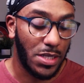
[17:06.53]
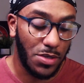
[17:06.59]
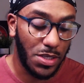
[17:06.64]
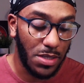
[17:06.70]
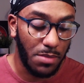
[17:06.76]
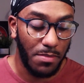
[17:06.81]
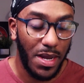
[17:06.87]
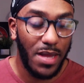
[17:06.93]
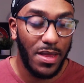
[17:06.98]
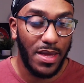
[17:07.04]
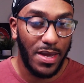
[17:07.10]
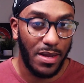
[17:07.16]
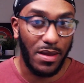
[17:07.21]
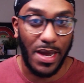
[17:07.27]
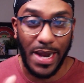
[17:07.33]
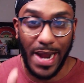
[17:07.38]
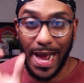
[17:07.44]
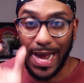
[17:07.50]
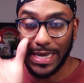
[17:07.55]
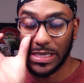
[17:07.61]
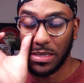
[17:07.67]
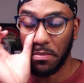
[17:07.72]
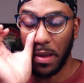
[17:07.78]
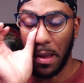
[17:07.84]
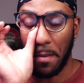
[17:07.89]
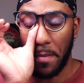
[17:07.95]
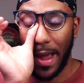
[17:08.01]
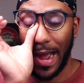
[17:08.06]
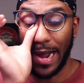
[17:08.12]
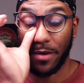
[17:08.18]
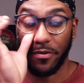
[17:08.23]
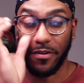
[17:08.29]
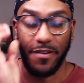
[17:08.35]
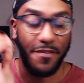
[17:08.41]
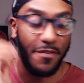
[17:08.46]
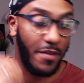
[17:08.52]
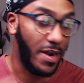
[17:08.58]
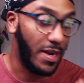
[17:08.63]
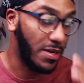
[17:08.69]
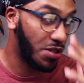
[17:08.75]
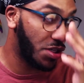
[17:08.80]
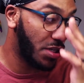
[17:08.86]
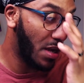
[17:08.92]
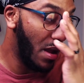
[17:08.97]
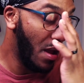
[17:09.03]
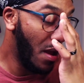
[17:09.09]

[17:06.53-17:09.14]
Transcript: to me that it has to be a pack refresh.